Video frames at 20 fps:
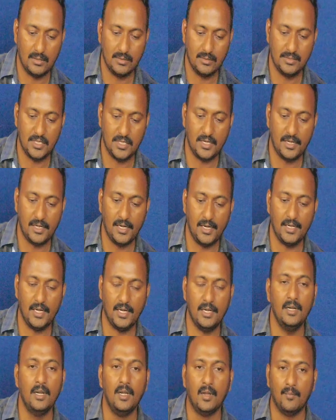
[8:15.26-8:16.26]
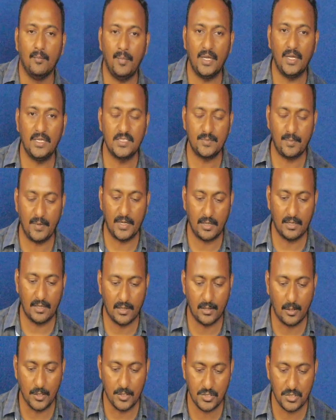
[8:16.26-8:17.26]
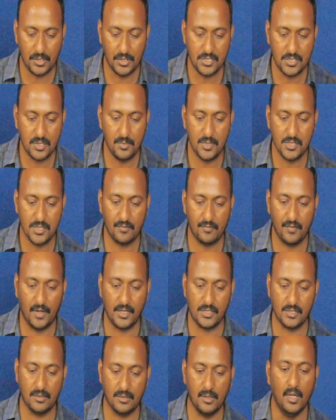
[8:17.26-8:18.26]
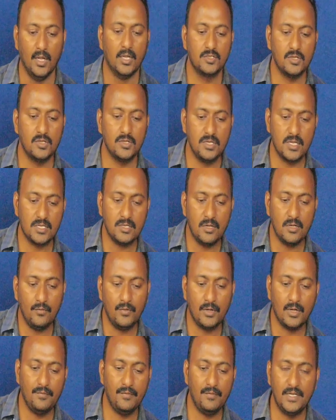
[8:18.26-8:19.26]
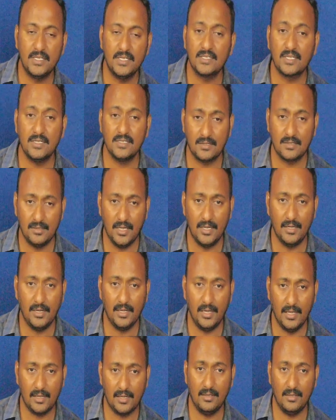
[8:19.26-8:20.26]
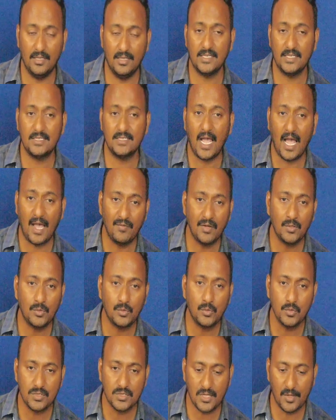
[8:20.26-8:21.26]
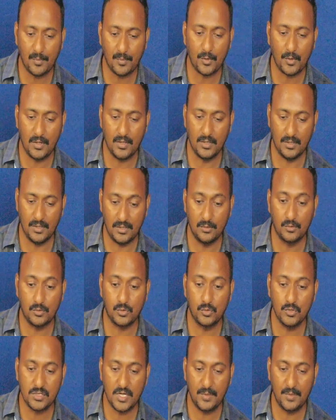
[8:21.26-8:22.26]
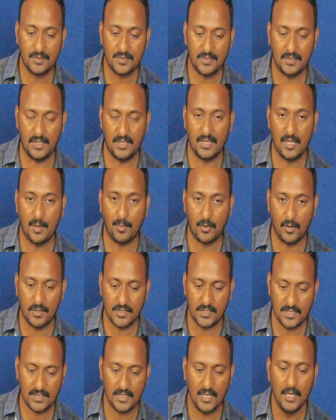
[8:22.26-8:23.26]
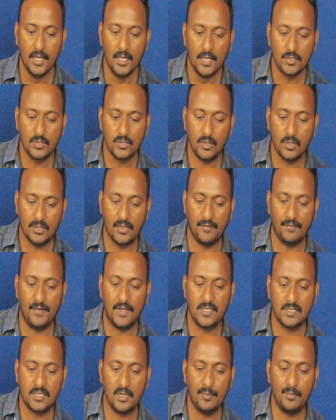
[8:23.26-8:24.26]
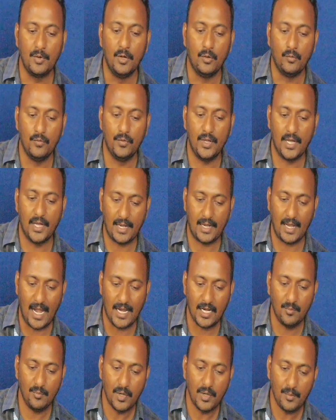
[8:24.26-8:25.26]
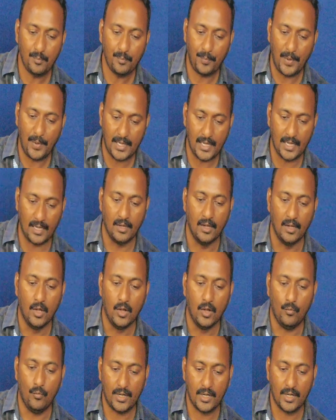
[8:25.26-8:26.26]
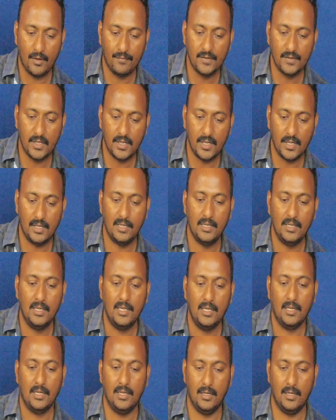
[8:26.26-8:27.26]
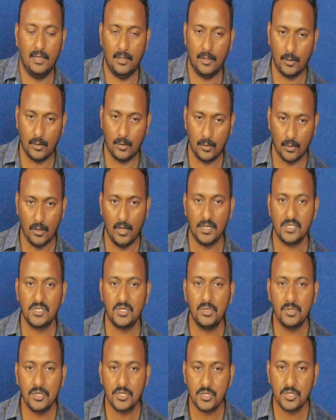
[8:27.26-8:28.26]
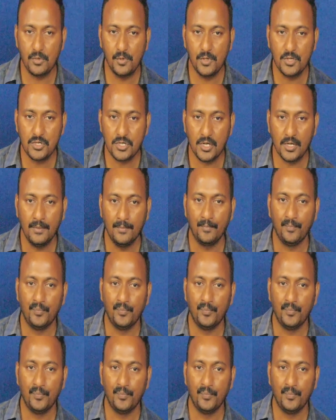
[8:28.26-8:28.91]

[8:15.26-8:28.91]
generated by this particular Gaussian distribution function. So just now only we discussed that here this is having two steps in the process. So in the first step we are randomly picking one of the Gaussian distribution,